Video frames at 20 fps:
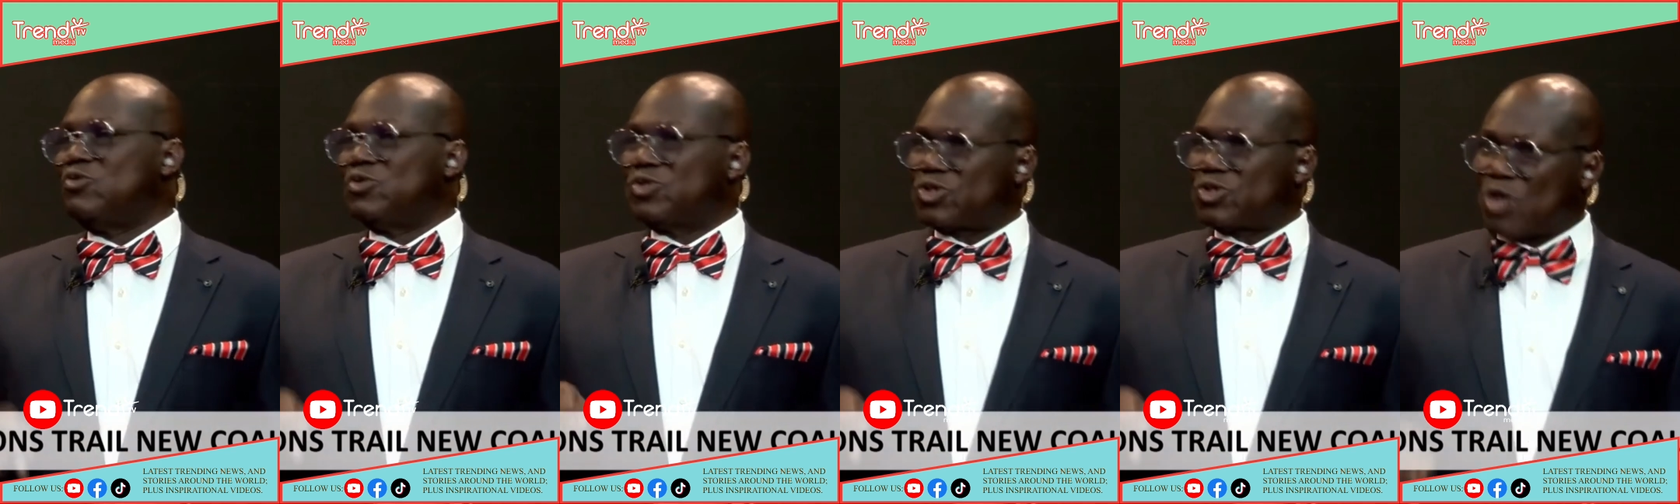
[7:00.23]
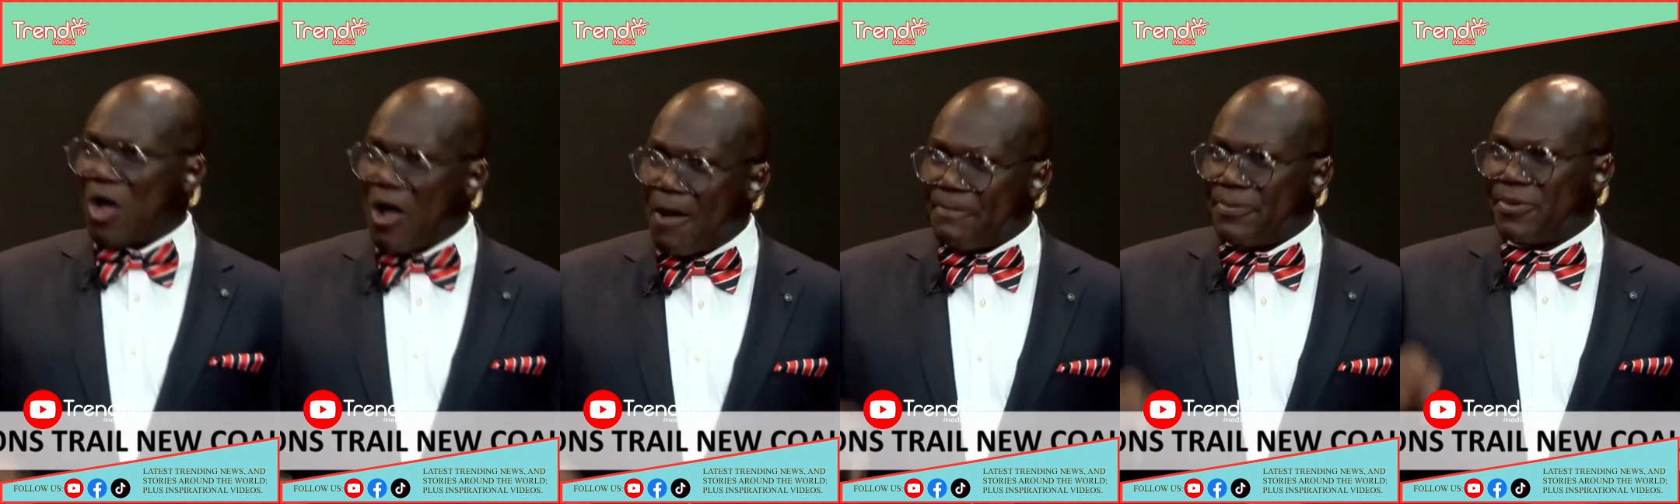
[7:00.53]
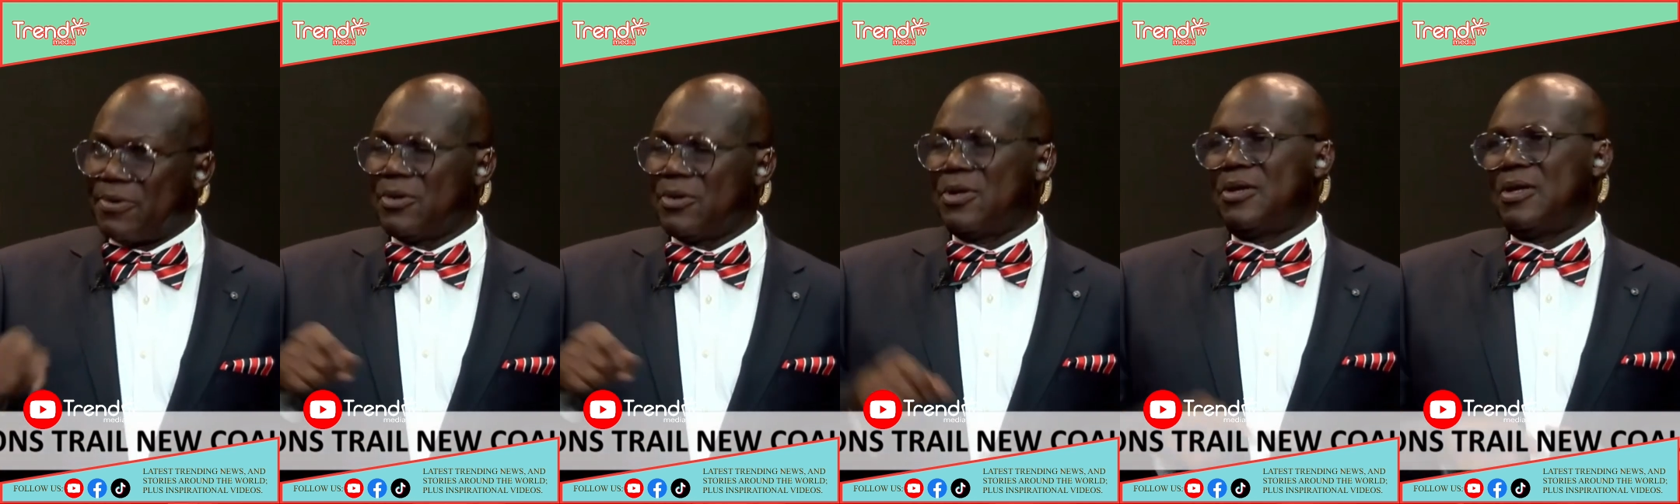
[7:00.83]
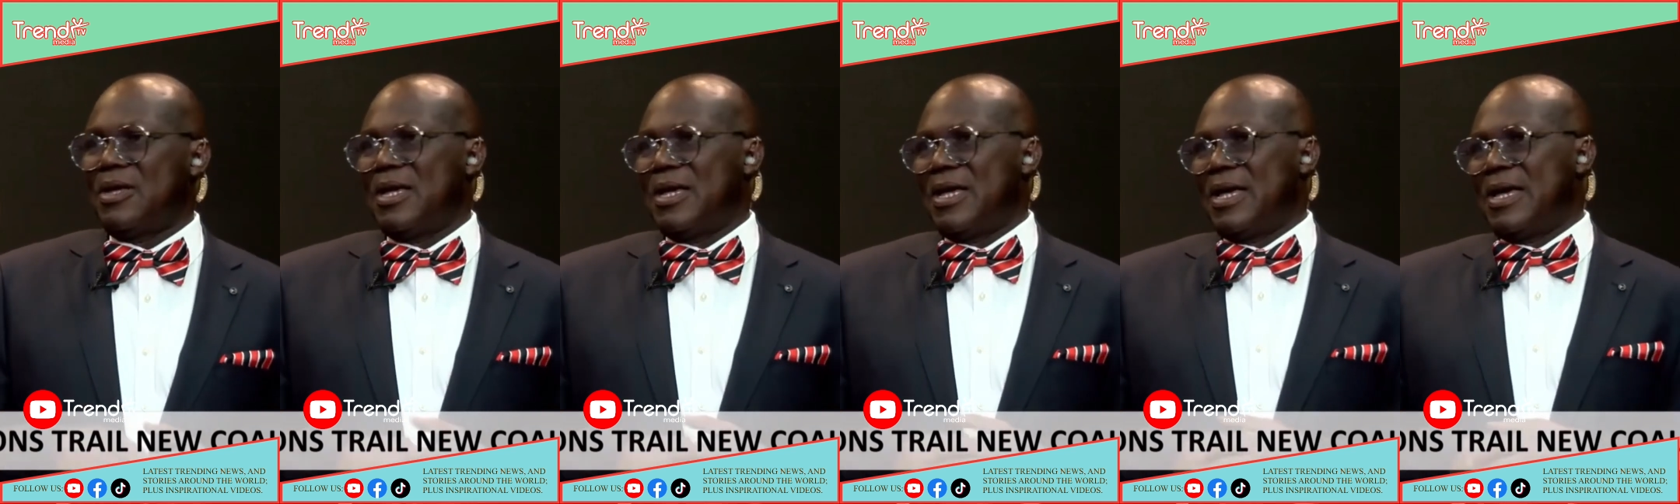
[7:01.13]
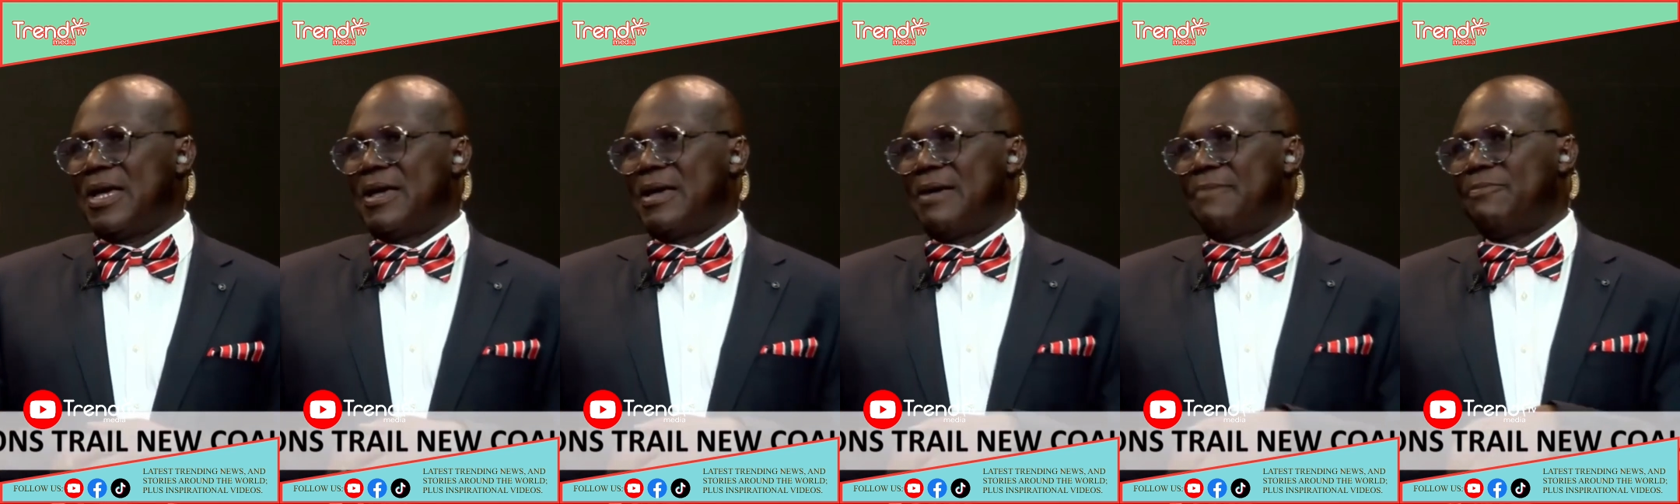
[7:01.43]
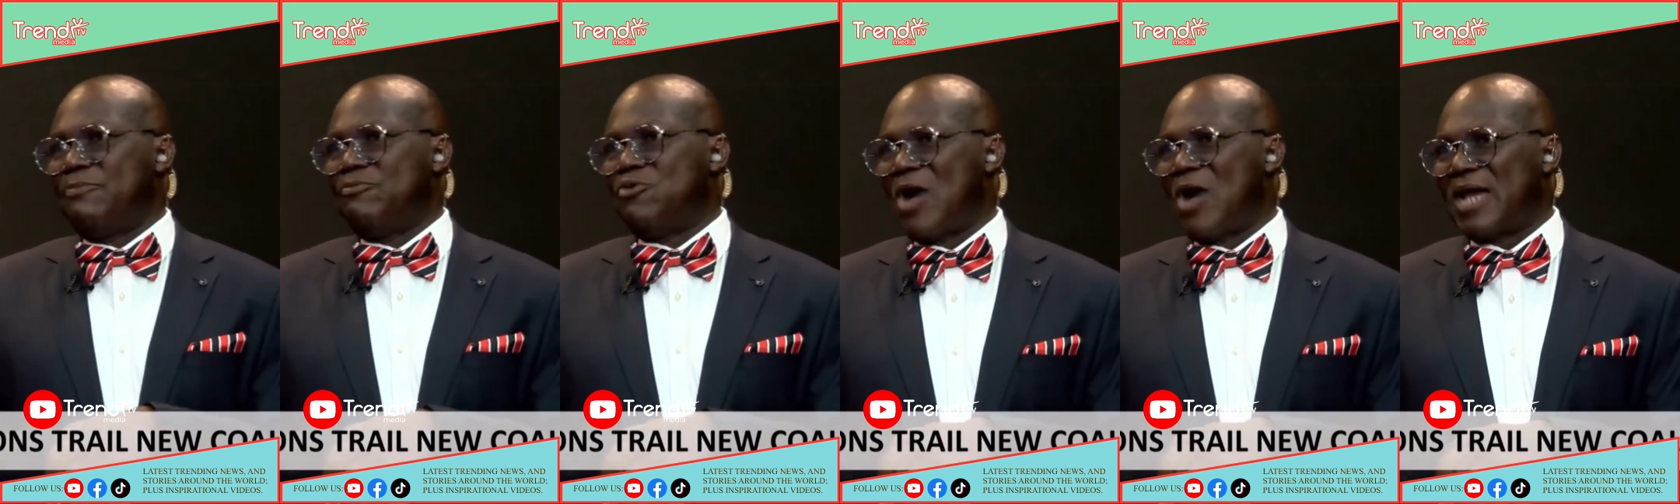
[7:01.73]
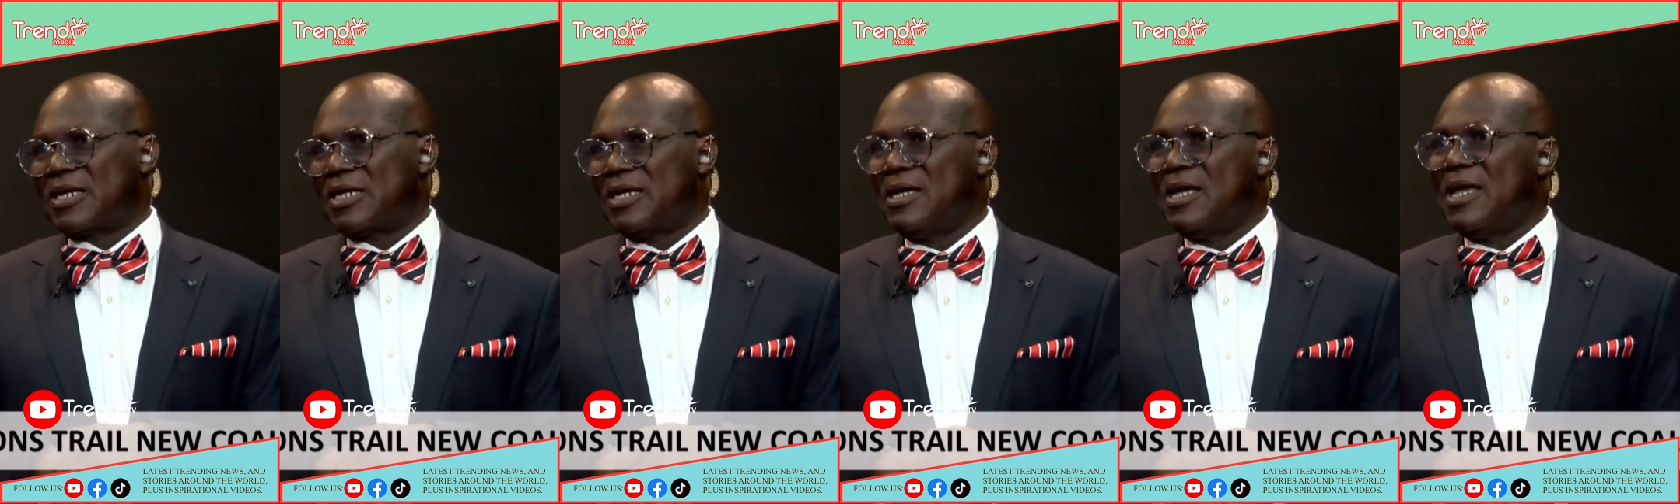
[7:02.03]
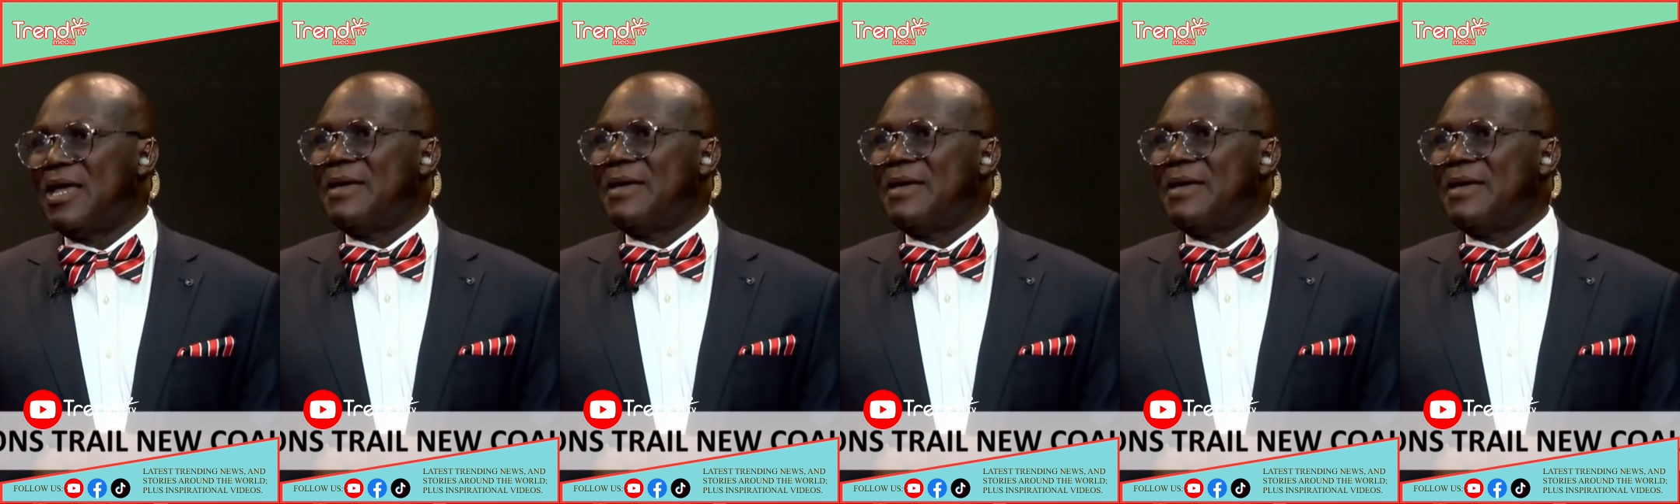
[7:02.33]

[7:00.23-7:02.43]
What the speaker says: stop Buhari.